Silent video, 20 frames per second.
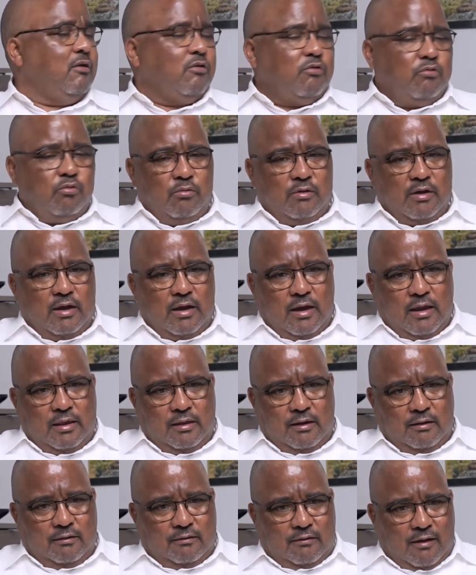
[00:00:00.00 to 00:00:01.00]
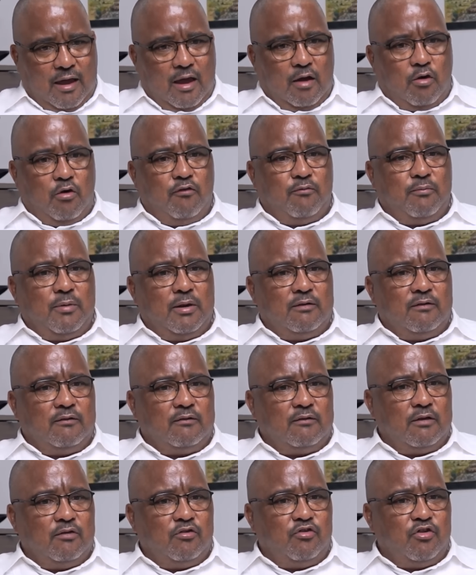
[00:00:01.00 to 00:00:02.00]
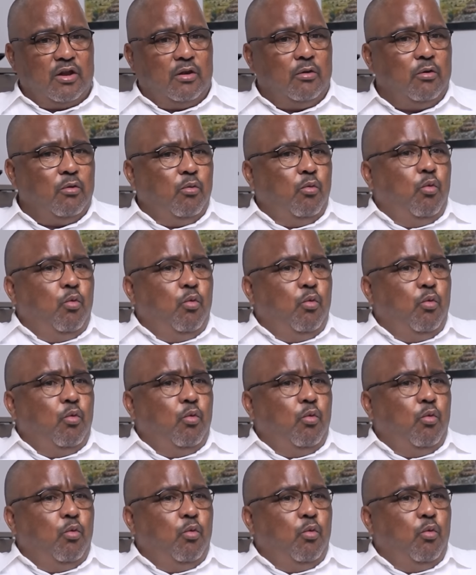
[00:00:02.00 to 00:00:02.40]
Today, and the entire government is in jail.